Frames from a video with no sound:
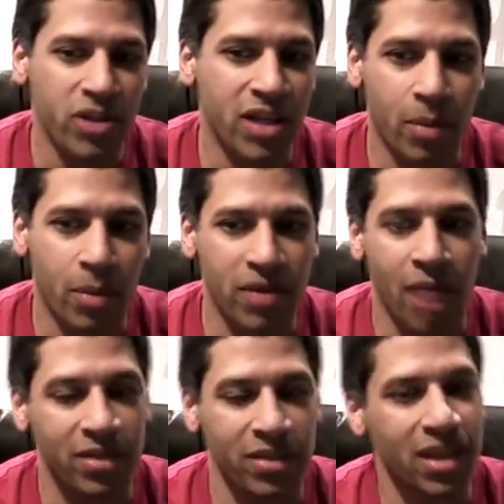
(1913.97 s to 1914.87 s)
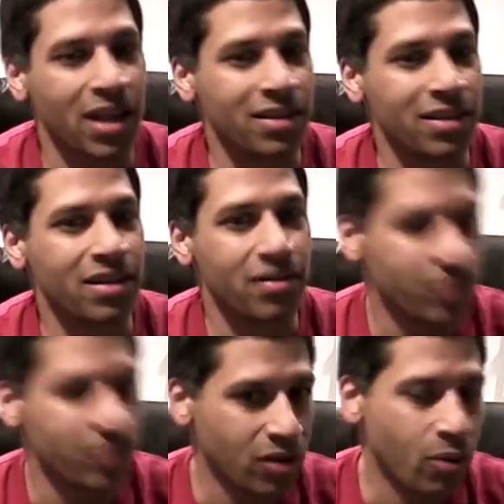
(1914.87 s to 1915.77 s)
it a couple of times to get an idea
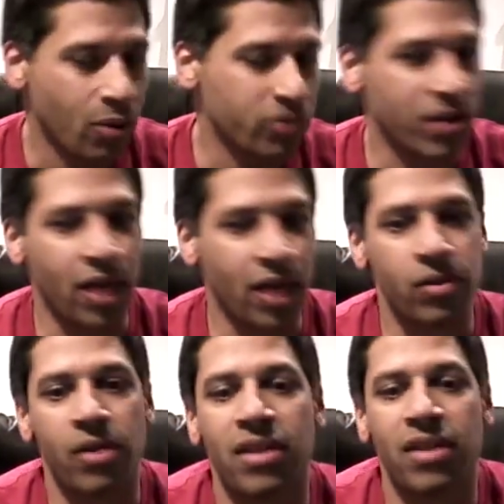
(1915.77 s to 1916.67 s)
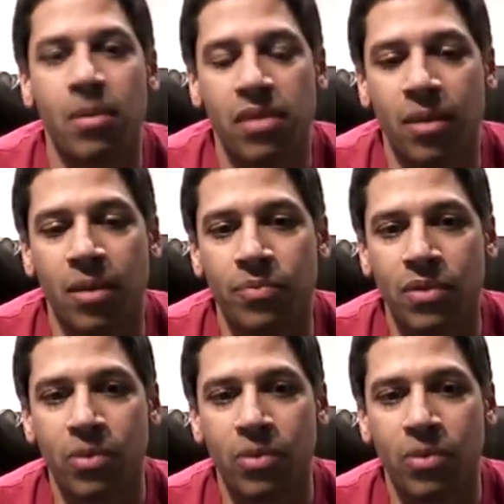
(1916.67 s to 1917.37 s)
of, you know, what was already out there and that type of thing.